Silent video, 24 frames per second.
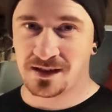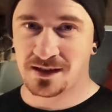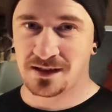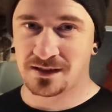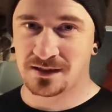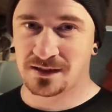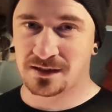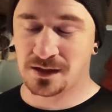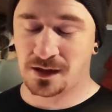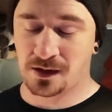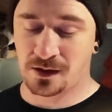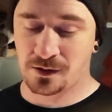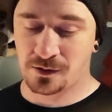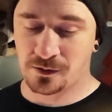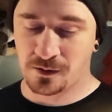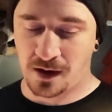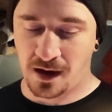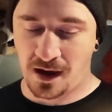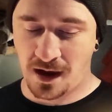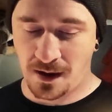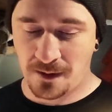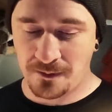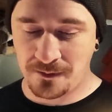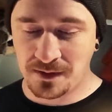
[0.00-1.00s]
So,
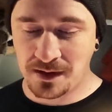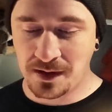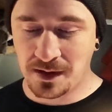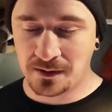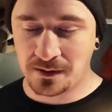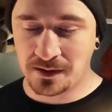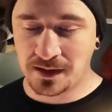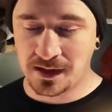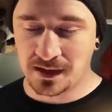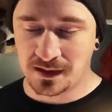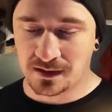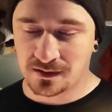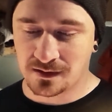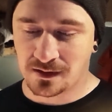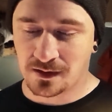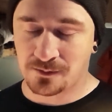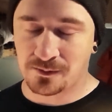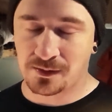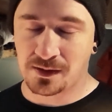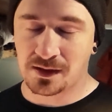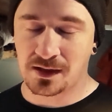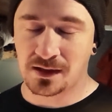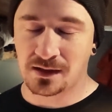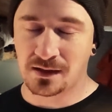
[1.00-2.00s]
you know, yeah,
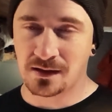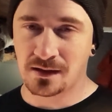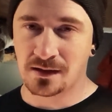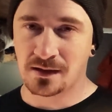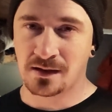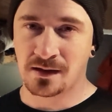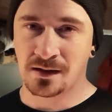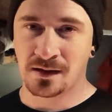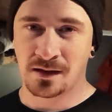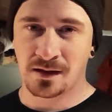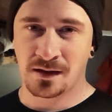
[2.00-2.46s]
I'm gonna